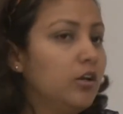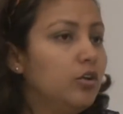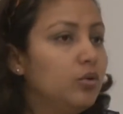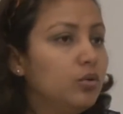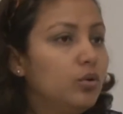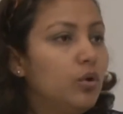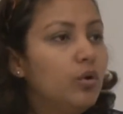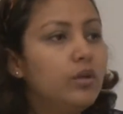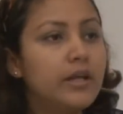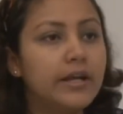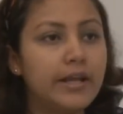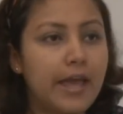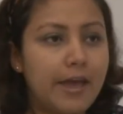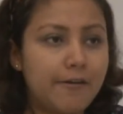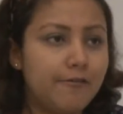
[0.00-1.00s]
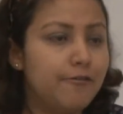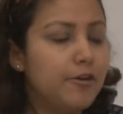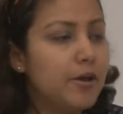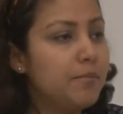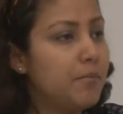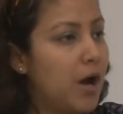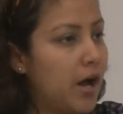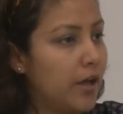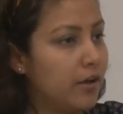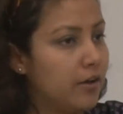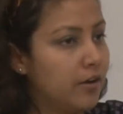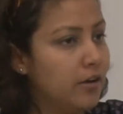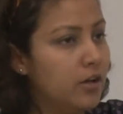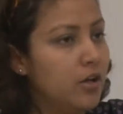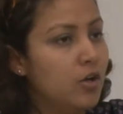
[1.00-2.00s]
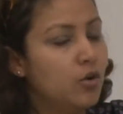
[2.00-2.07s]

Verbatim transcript: you know that every buyer